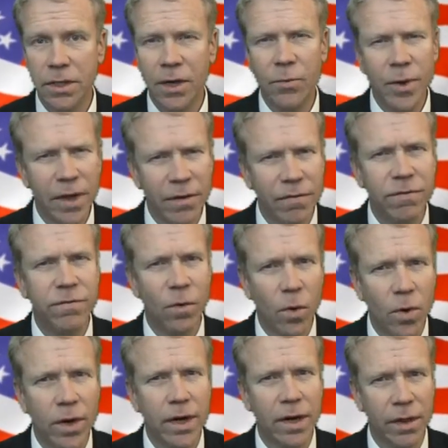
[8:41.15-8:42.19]
Can we
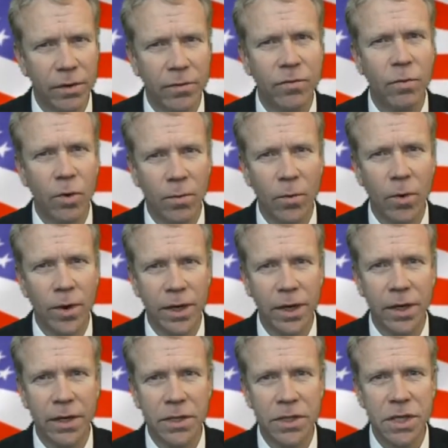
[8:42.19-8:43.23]
afford another 4 more
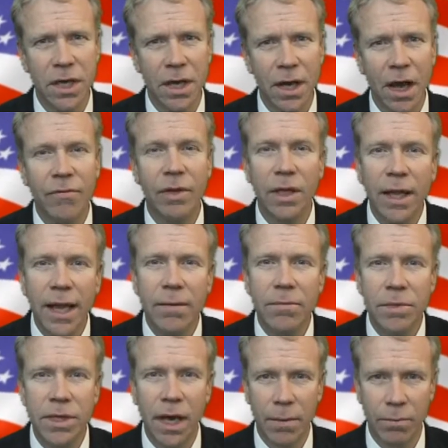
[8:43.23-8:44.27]
years of a
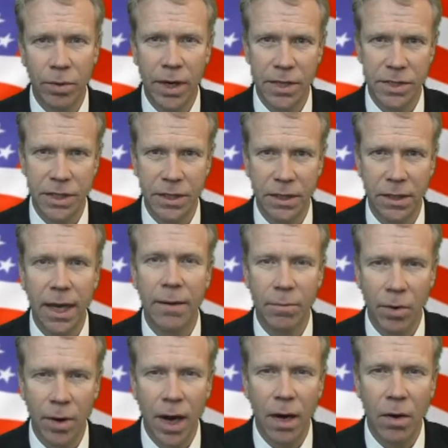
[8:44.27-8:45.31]
lame duck president
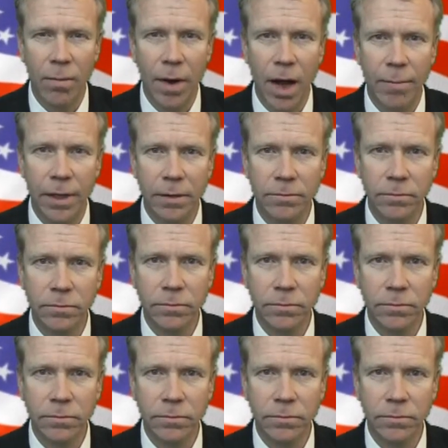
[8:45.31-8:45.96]
like Barack Obama?